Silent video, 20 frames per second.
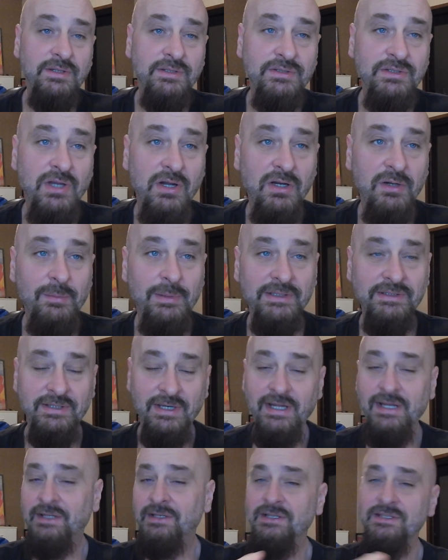to talk about
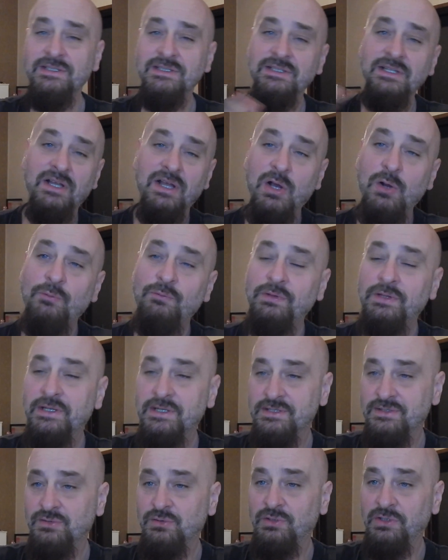today, and this hopefully
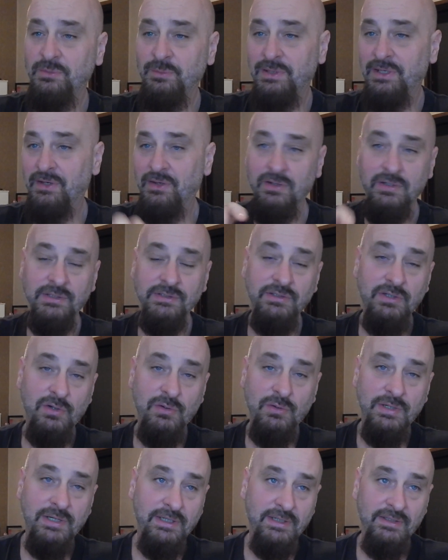is going to be an
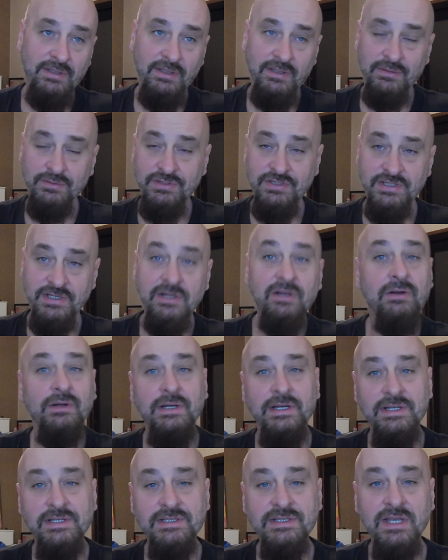ongoing little
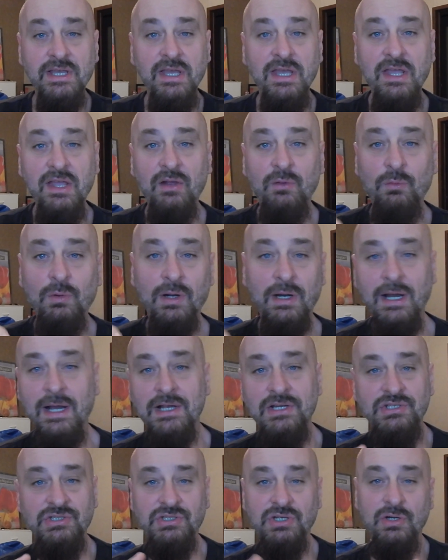series where I
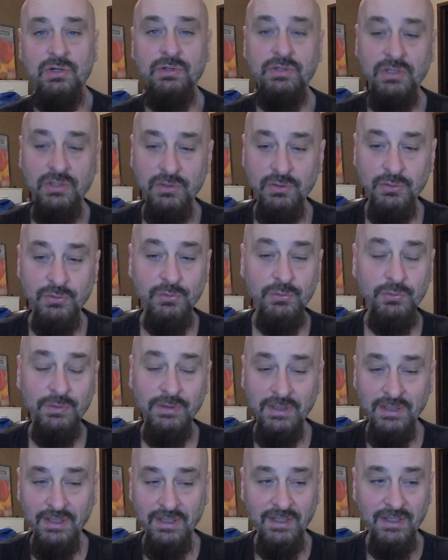show you
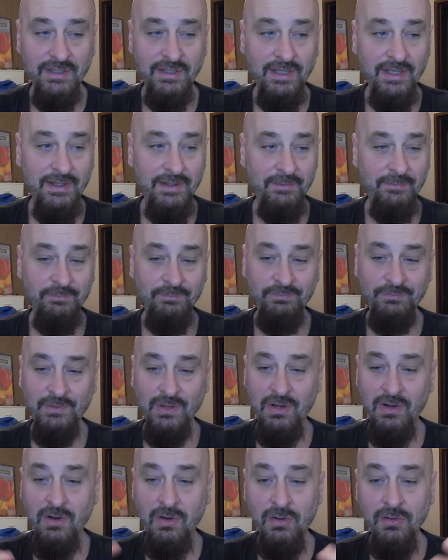
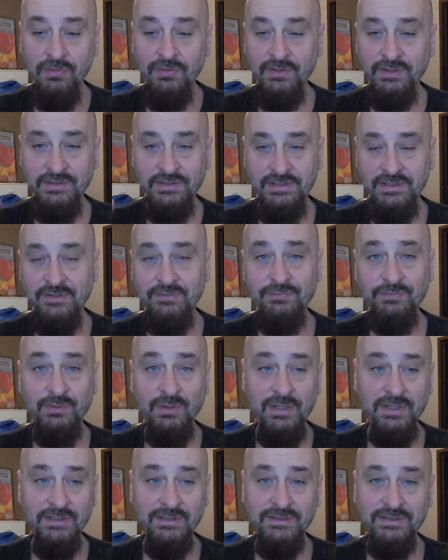all the
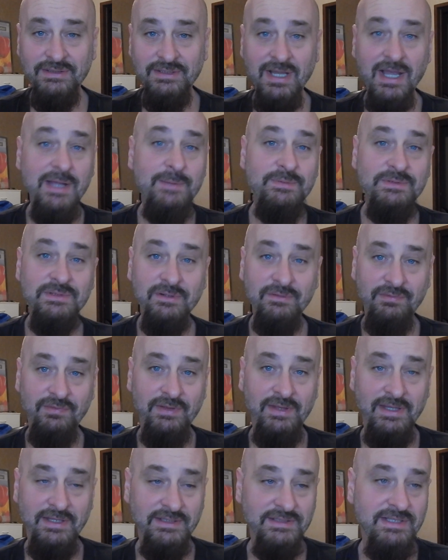different types of
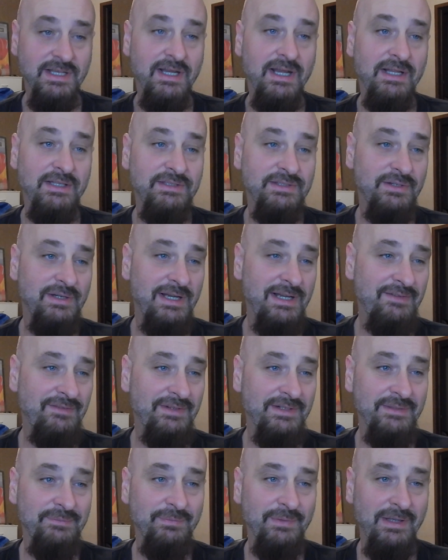things. So
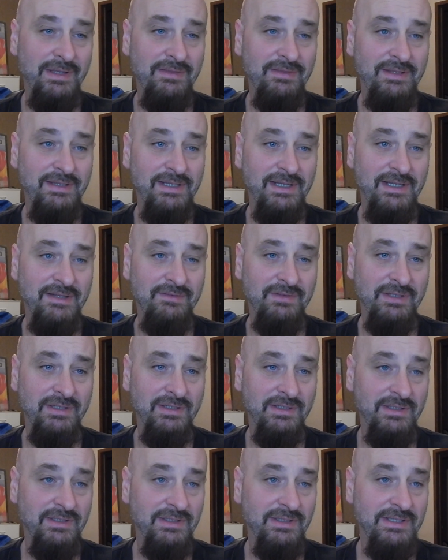I think I have a
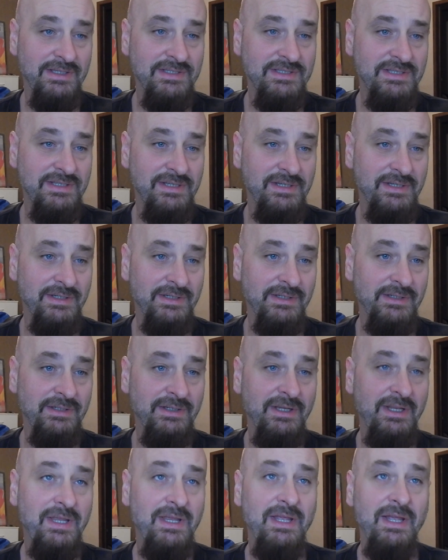little list here
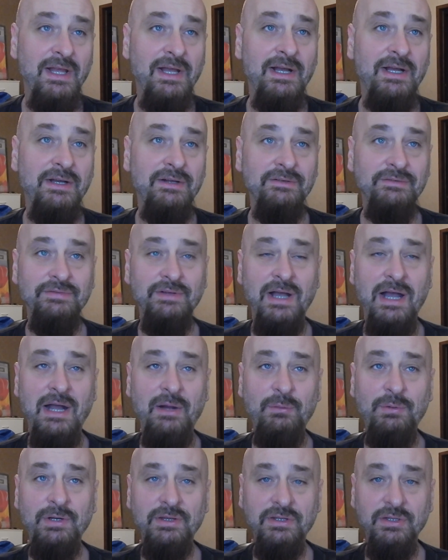of, I
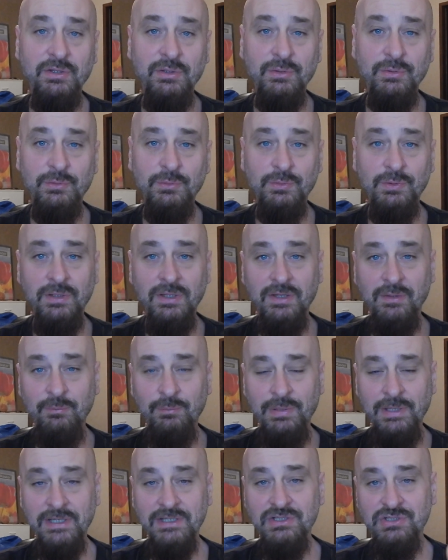want to do
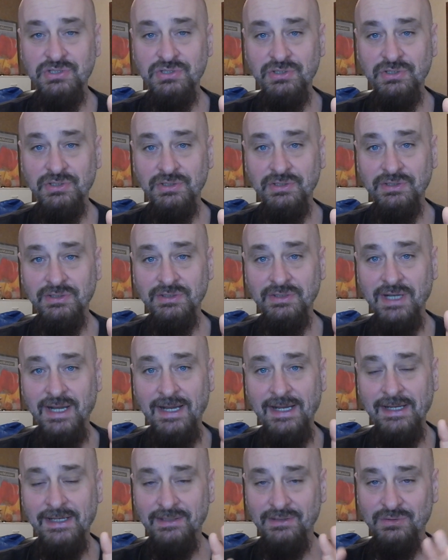picture
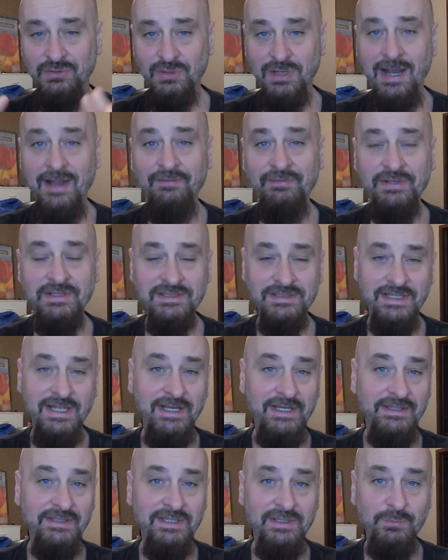and graphics
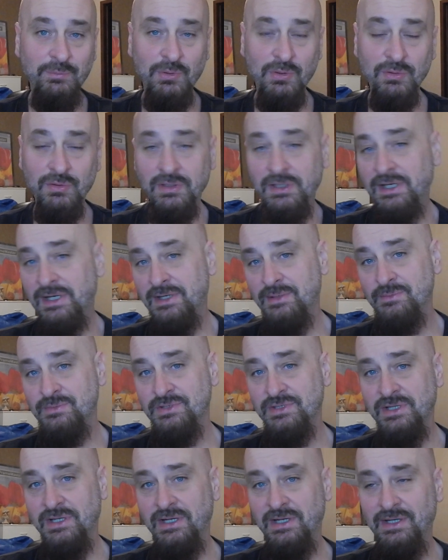editing
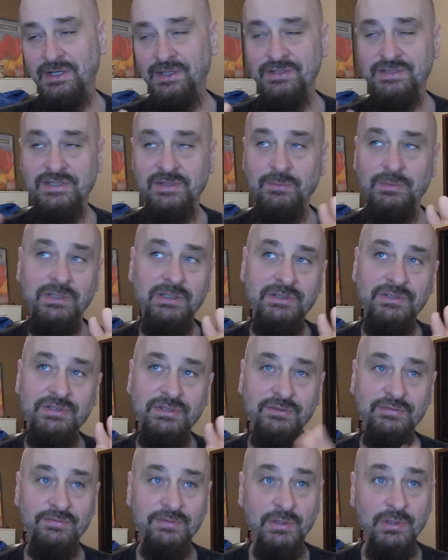programs similar
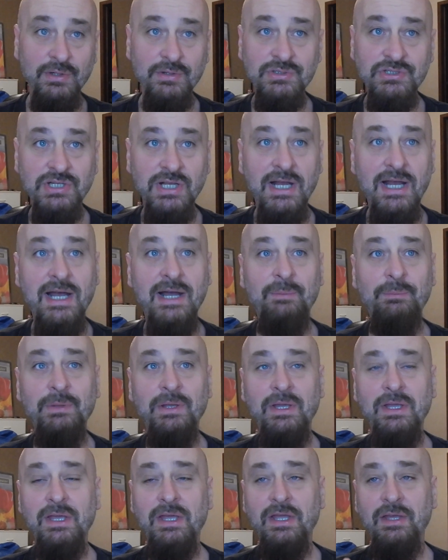to Photoshop,
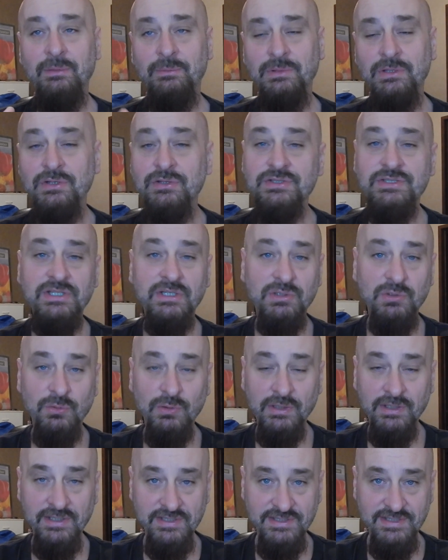music
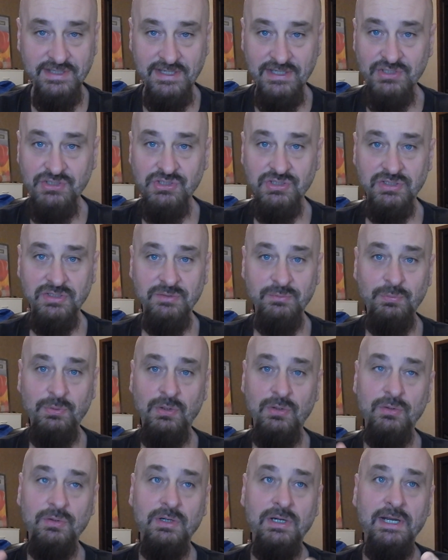organization
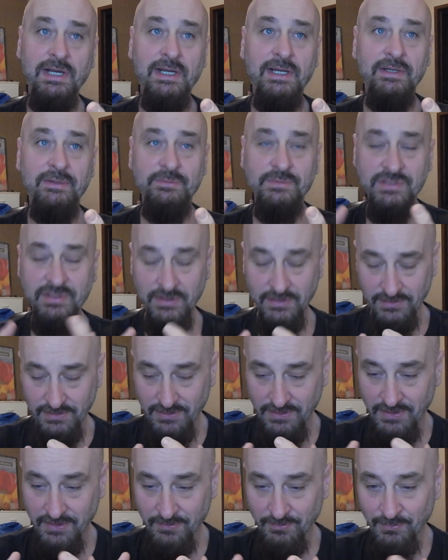programs,
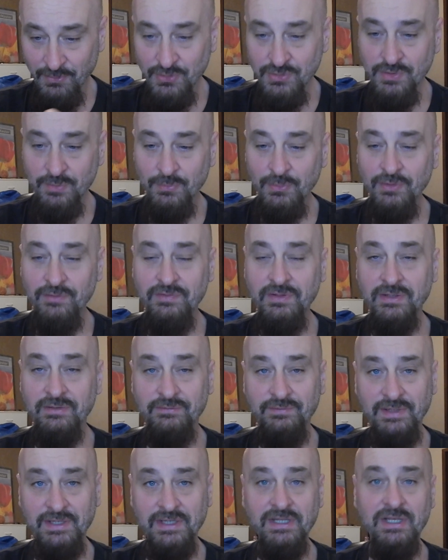movie
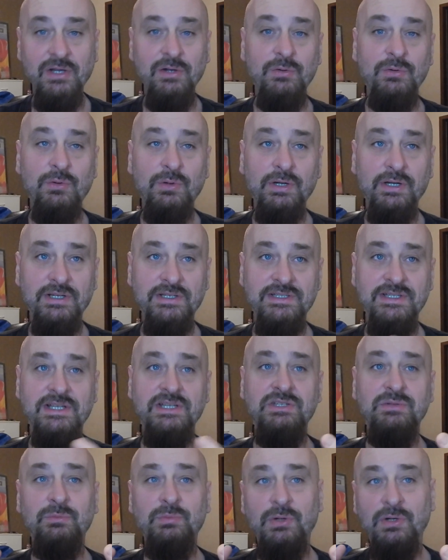and video
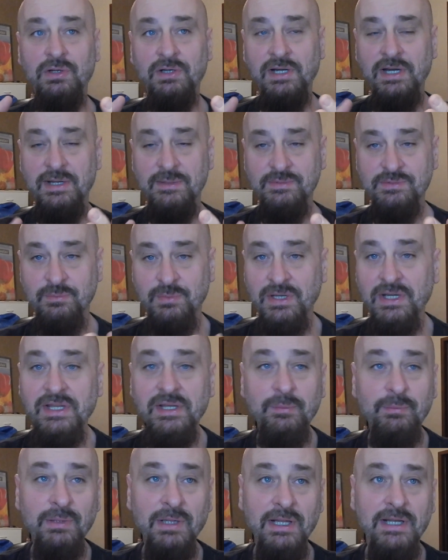organization programs,
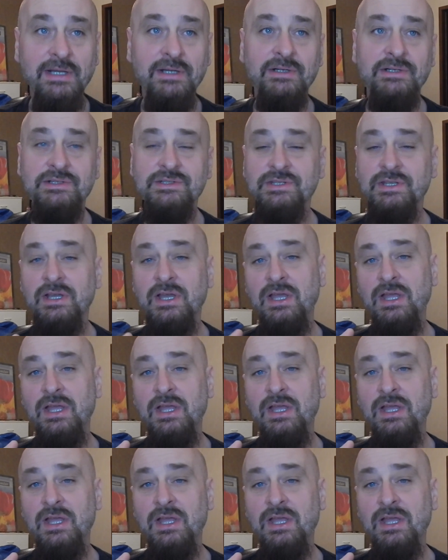media players,